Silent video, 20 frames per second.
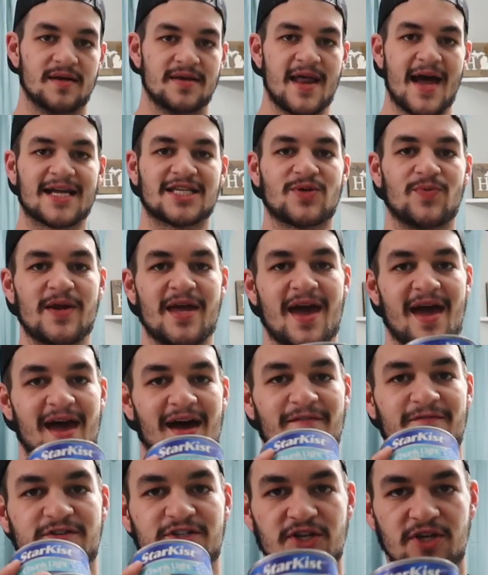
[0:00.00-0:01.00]
Next we
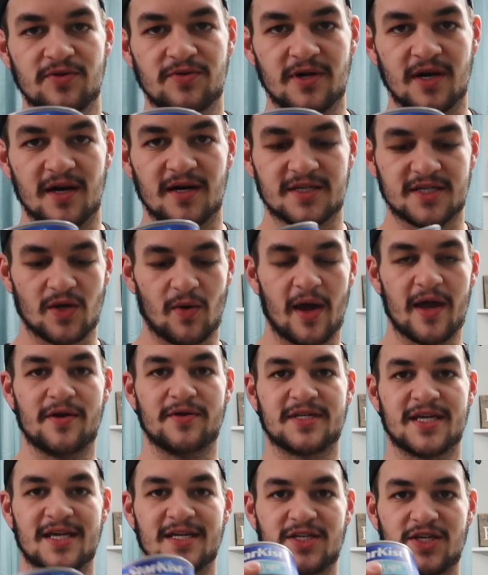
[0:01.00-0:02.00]
have tuna. So I
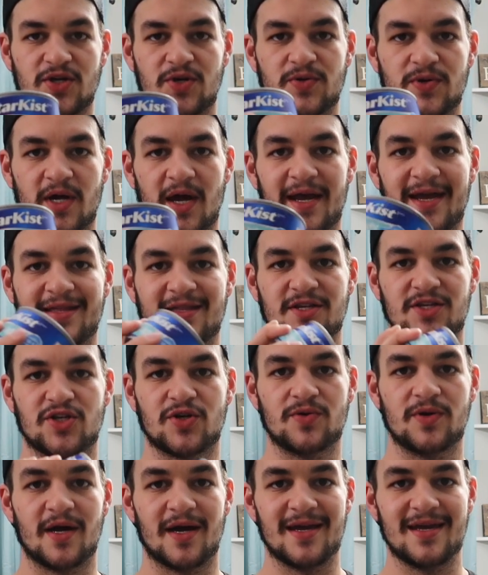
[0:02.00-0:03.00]
always get tuna, I get the
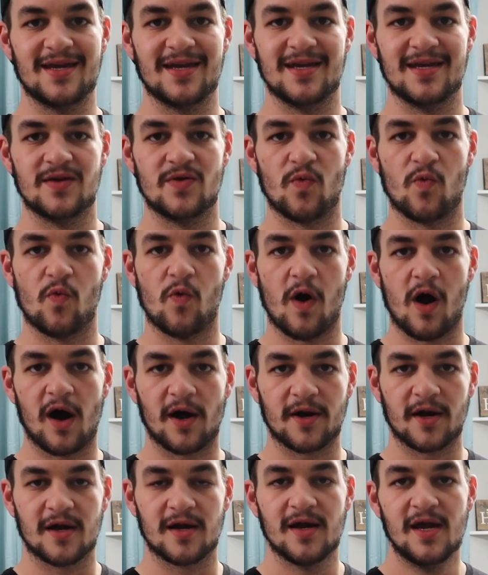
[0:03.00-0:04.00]
tuna in
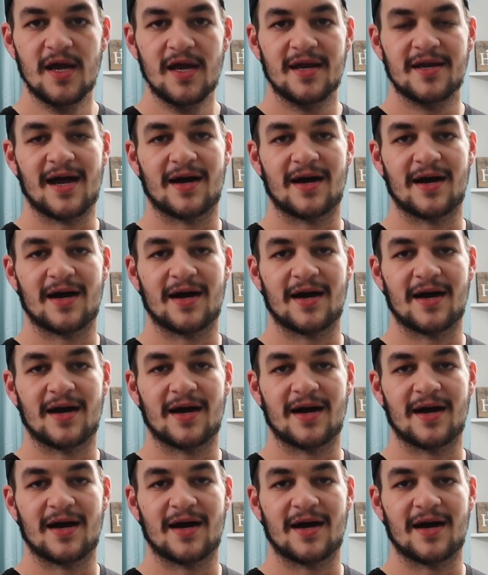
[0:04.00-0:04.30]
water.